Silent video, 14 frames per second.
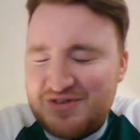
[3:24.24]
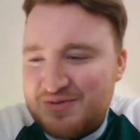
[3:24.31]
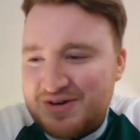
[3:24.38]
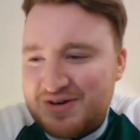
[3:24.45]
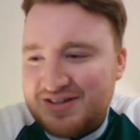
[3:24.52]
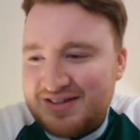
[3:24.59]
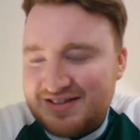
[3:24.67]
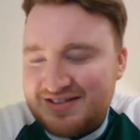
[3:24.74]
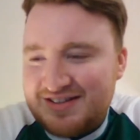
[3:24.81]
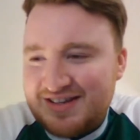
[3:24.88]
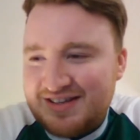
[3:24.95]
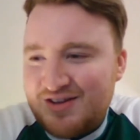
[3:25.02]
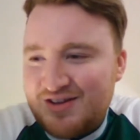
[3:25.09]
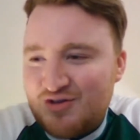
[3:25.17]
work the next
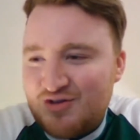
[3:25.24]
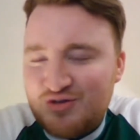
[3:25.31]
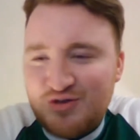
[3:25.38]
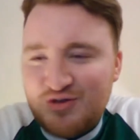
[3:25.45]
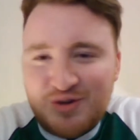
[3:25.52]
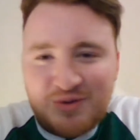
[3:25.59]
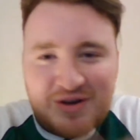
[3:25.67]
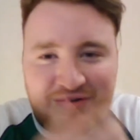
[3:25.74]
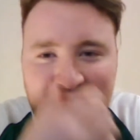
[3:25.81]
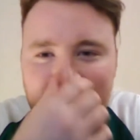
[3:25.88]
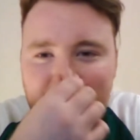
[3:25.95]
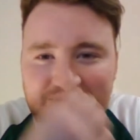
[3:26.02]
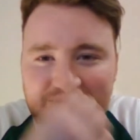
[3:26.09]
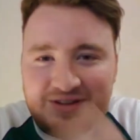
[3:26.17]
game day or school or whatever
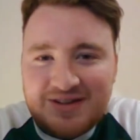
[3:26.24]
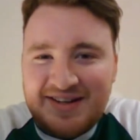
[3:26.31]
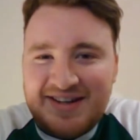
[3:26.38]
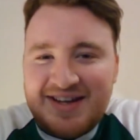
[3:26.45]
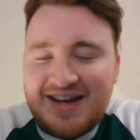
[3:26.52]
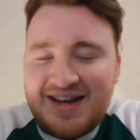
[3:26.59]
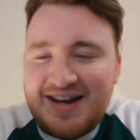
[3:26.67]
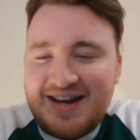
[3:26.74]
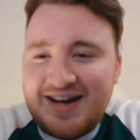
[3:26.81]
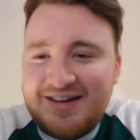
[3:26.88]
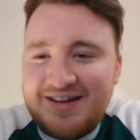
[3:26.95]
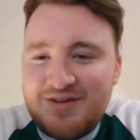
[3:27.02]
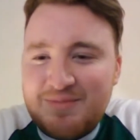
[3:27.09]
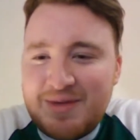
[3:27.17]
I was doing. And I
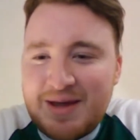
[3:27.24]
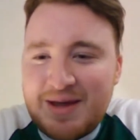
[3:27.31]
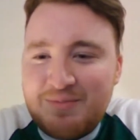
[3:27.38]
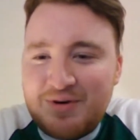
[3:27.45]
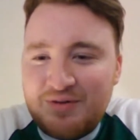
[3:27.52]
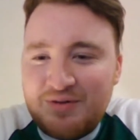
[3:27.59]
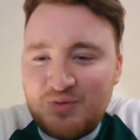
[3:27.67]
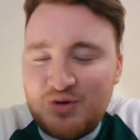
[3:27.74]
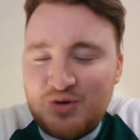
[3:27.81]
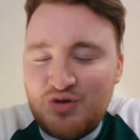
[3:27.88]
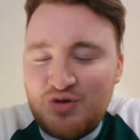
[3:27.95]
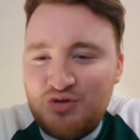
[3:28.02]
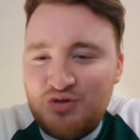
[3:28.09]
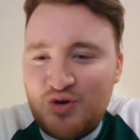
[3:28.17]
can remember when
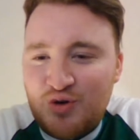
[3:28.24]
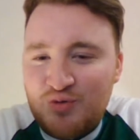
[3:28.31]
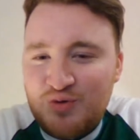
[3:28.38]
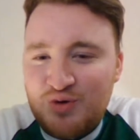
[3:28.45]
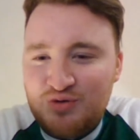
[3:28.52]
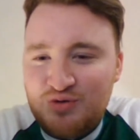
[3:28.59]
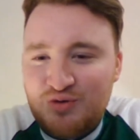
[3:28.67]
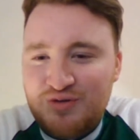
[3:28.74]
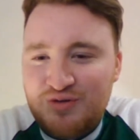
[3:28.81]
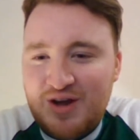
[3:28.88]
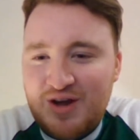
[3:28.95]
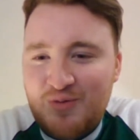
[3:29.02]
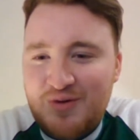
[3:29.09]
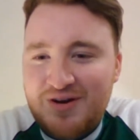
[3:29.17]
Ross Caldwell scored
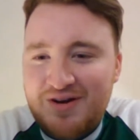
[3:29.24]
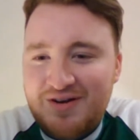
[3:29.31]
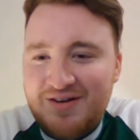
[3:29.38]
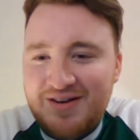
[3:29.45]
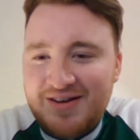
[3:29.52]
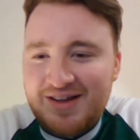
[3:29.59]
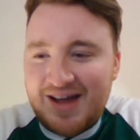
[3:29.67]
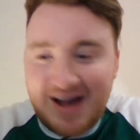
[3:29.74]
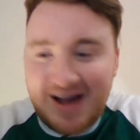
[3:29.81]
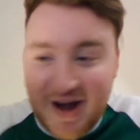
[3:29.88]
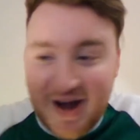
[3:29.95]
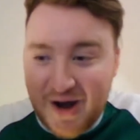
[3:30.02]
that winner. Aye. I